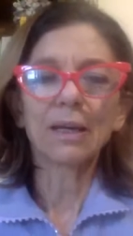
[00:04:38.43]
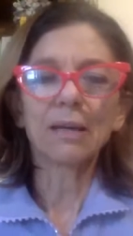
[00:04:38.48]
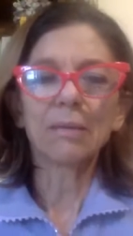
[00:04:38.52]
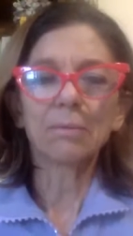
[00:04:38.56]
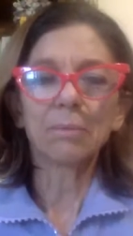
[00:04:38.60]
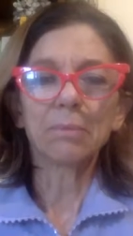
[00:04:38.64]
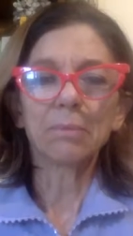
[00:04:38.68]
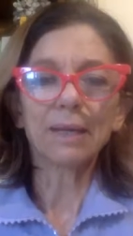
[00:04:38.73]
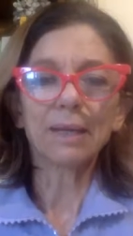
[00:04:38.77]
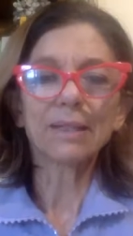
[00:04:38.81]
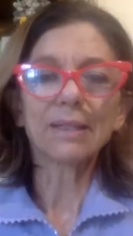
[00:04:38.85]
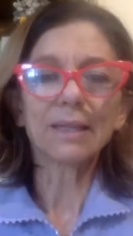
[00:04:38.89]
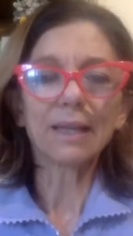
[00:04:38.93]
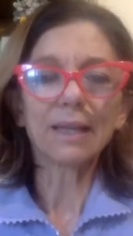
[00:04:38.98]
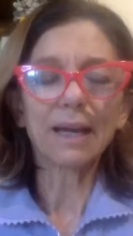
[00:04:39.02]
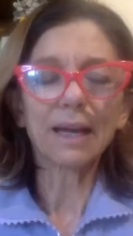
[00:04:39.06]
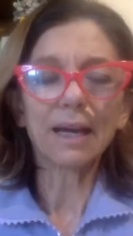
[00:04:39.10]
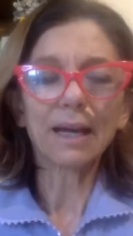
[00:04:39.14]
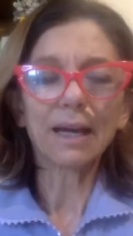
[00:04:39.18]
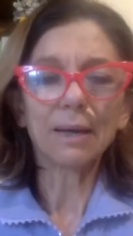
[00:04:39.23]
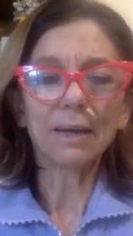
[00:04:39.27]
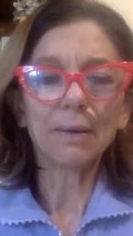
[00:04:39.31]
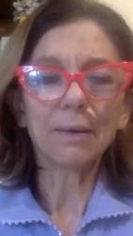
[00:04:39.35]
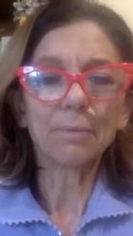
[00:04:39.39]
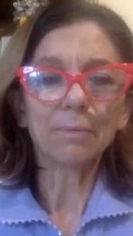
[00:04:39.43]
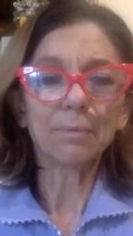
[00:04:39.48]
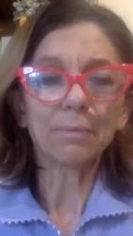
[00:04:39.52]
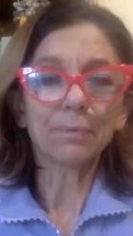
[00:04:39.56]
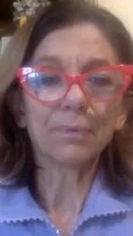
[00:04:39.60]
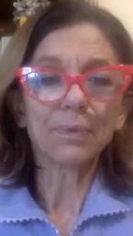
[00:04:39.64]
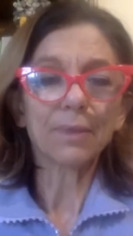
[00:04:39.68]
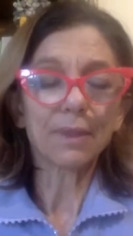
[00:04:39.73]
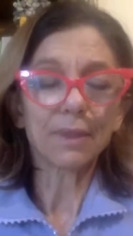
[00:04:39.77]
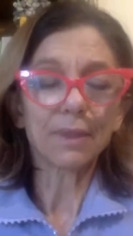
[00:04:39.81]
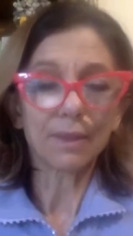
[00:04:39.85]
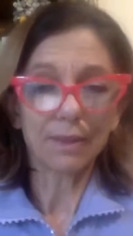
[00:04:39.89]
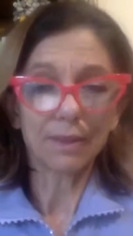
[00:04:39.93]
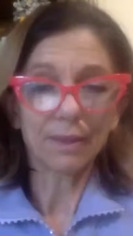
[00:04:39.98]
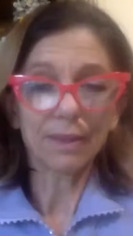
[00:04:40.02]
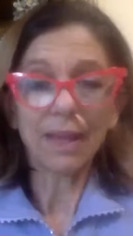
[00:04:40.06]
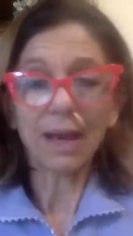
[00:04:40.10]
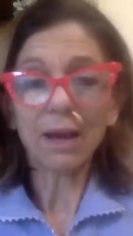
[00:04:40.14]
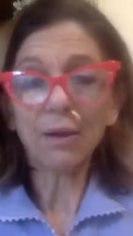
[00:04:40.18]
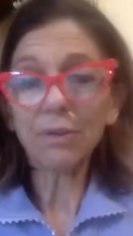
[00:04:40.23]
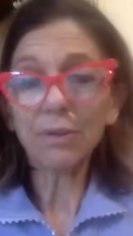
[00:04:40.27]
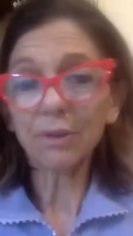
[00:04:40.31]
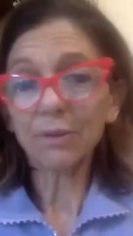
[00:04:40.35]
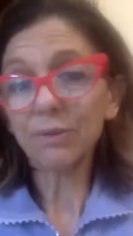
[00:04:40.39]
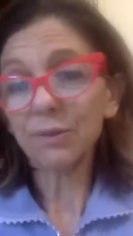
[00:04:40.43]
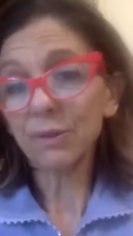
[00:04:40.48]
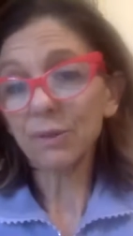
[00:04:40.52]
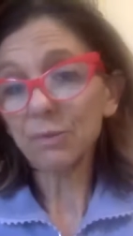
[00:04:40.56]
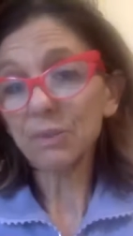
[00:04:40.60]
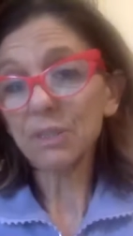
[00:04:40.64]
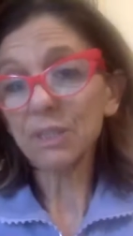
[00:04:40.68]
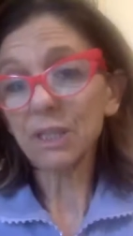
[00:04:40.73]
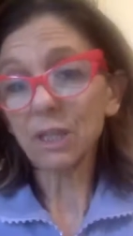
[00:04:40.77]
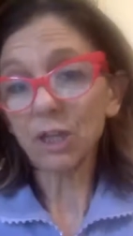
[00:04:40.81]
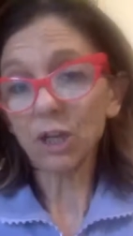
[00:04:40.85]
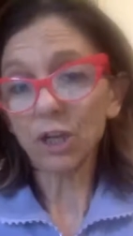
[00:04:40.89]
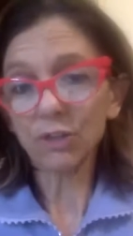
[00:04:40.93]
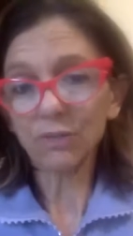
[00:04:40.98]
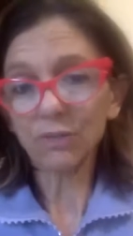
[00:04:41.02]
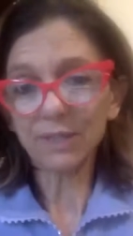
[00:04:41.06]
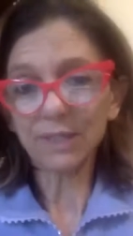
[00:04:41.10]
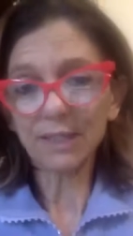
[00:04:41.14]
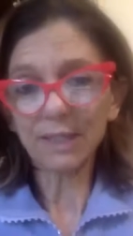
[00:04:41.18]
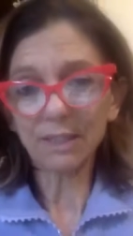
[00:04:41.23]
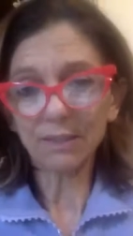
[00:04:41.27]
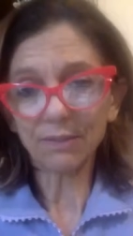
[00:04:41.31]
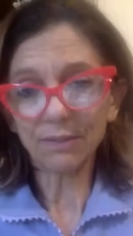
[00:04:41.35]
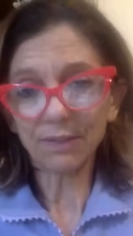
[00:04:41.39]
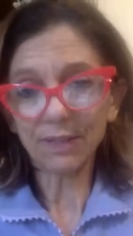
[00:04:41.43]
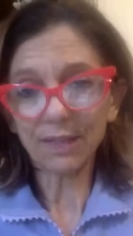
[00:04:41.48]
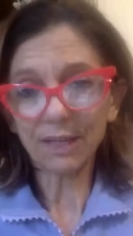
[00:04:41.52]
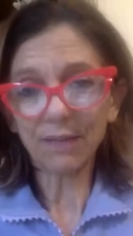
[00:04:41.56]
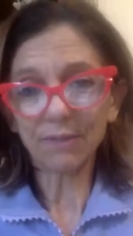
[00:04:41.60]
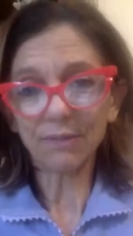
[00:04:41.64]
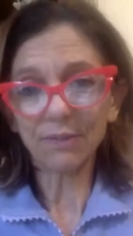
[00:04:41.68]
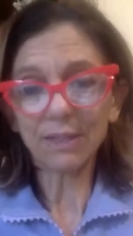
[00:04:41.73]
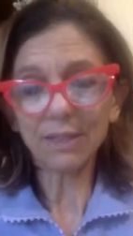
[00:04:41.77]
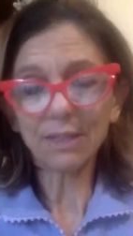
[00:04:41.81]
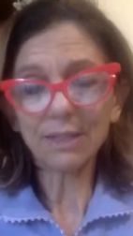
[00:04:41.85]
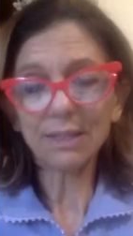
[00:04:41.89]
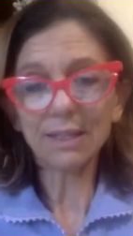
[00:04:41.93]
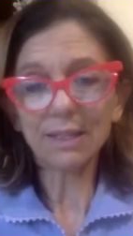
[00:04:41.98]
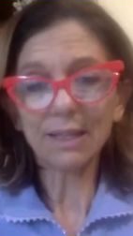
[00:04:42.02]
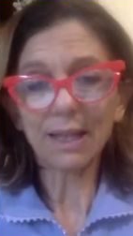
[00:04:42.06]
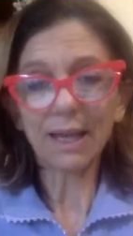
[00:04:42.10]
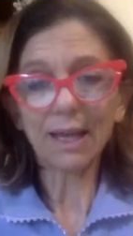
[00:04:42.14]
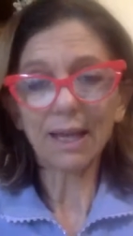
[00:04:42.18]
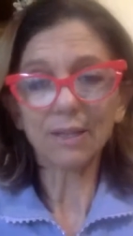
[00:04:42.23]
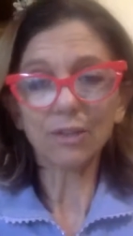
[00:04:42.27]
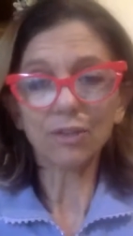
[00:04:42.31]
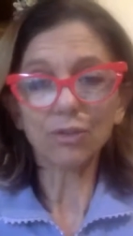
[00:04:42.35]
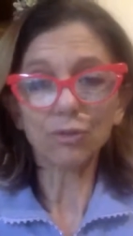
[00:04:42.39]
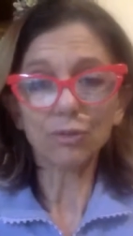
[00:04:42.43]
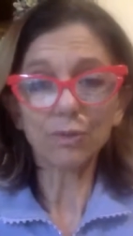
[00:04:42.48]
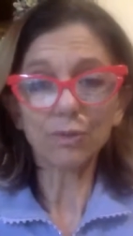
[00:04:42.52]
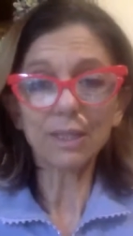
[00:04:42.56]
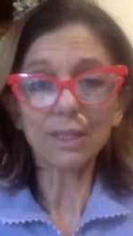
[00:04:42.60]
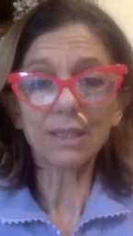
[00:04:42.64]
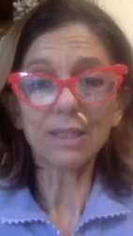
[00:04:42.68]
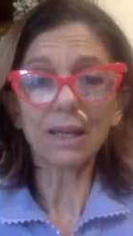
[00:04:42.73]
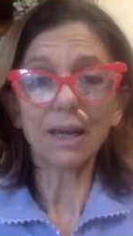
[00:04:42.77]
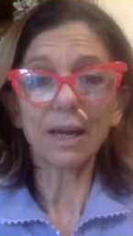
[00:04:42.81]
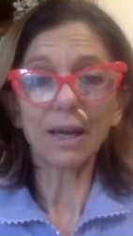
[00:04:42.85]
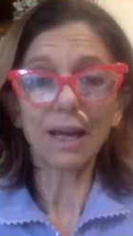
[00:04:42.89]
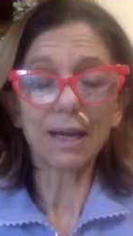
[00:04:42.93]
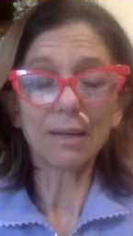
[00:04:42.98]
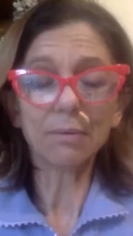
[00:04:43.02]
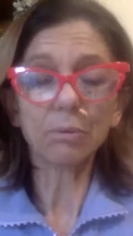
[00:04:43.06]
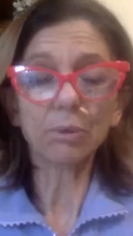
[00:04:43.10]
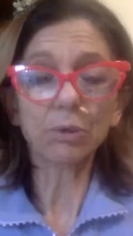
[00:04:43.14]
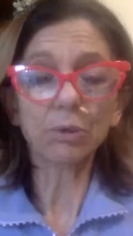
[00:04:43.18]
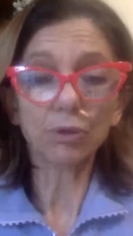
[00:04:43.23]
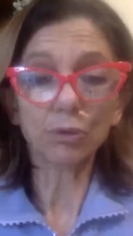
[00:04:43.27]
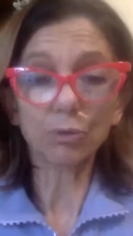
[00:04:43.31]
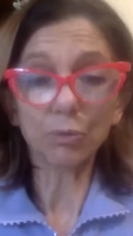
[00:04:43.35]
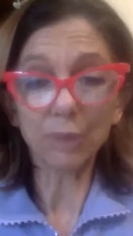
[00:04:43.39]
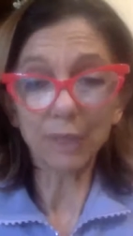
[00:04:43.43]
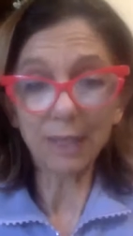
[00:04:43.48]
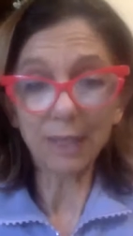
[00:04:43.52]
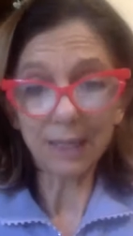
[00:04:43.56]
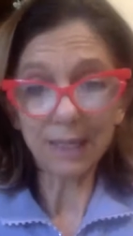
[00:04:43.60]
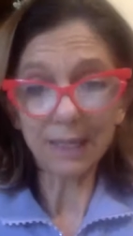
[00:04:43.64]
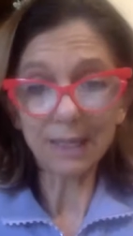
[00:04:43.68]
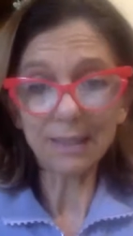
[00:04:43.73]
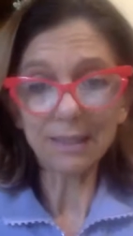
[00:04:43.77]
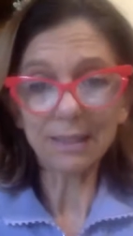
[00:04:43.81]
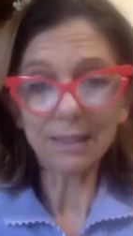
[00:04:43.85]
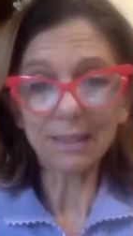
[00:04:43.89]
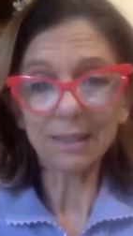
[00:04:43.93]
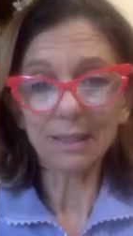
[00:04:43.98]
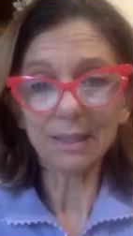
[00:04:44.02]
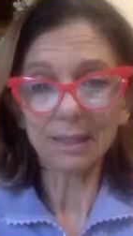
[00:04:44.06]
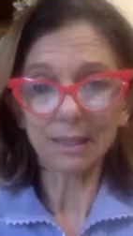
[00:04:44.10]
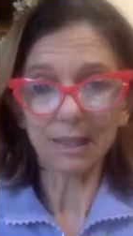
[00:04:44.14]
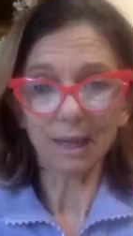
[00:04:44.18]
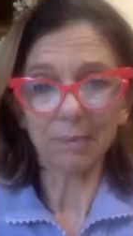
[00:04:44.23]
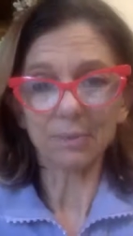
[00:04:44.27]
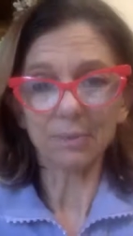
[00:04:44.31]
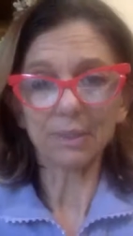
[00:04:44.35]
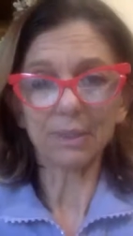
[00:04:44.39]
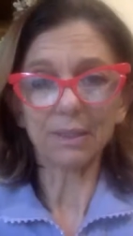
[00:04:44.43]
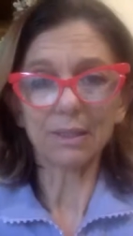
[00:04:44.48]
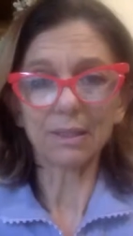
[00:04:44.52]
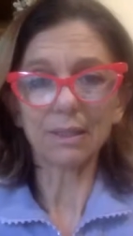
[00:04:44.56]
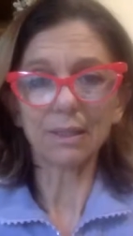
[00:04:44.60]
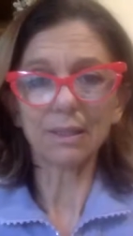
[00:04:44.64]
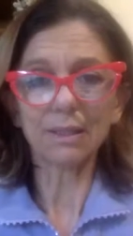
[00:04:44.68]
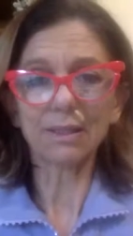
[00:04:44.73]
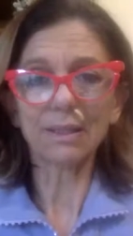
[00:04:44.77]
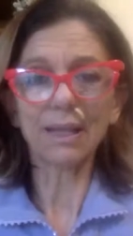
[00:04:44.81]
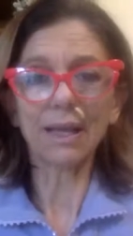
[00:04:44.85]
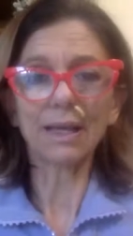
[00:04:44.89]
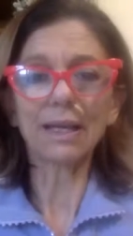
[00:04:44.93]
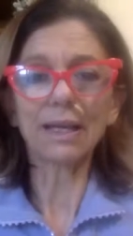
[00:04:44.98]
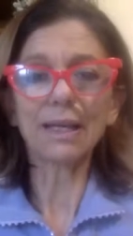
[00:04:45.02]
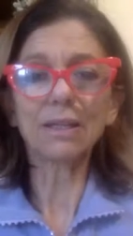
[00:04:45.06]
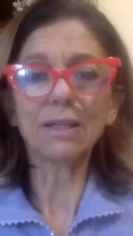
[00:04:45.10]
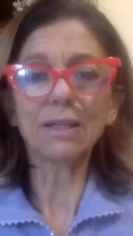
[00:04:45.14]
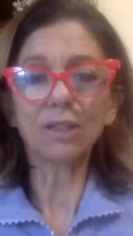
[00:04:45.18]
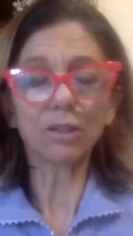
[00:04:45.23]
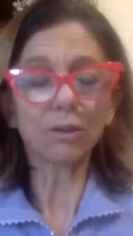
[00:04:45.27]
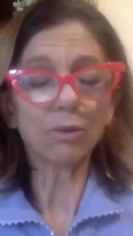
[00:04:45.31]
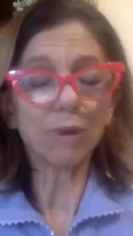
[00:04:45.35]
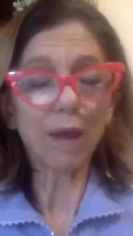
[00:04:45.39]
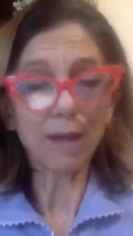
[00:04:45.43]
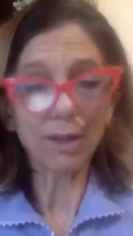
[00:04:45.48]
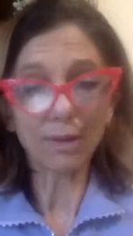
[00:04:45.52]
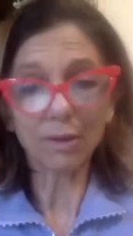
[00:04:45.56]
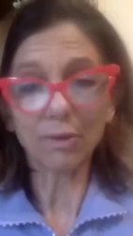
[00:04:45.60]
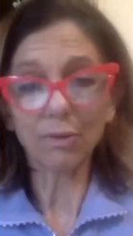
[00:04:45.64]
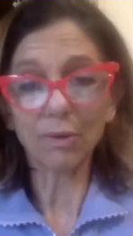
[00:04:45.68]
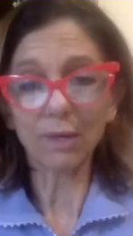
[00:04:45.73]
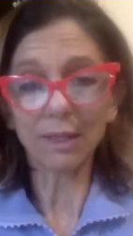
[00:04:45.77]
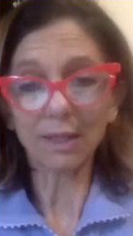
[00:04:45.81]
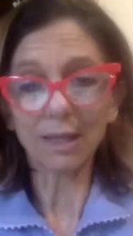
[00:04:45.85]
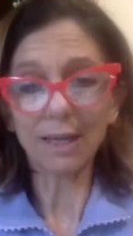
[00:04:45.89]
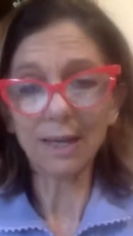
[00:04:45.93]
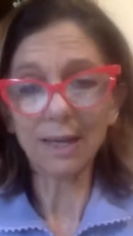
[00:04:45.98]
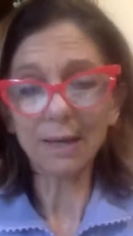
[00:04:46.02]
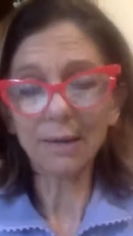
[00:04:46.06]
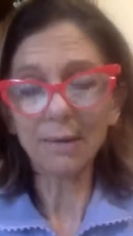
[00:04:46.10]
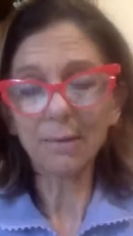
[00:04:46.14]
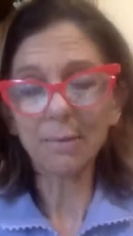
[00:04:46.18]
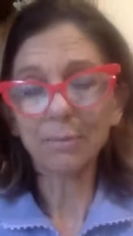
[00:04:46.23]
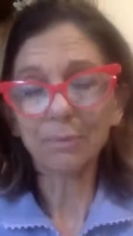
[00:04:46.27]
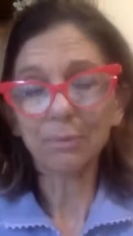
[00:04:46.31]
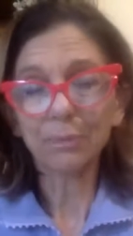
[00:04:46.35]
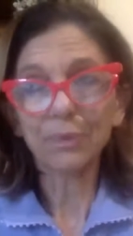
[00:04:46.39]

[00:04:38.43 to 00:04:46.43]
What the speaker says: But now there is a lot of scientific evidence that trees are able to release substances that interact directly